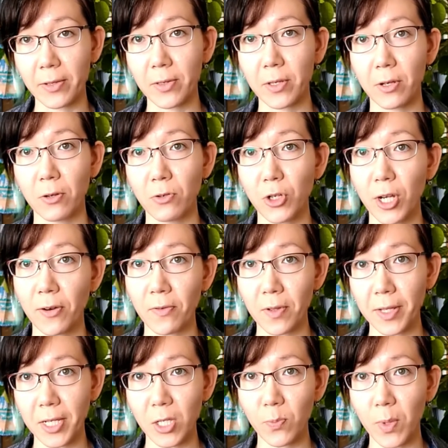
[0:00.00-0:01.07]
So
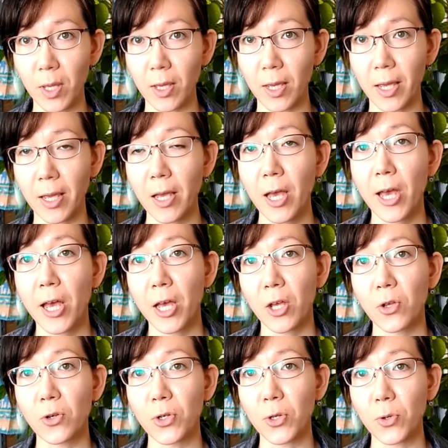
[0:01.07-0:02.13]
generally speaking,
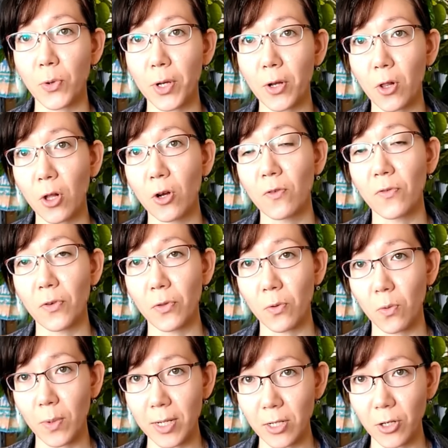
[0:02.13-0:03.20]
your soil over the
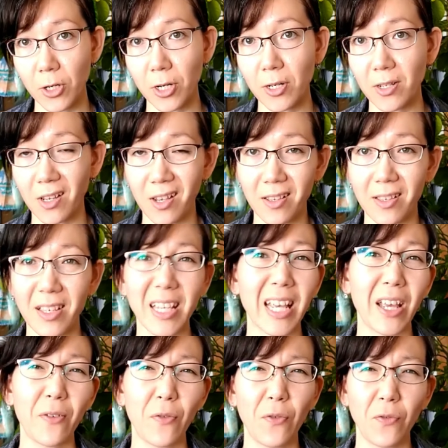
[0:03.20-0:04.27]
winter does
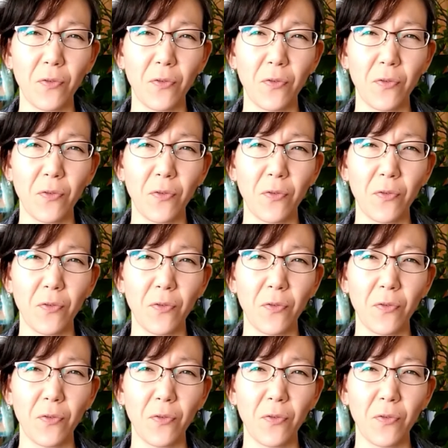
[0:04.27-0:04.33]
stay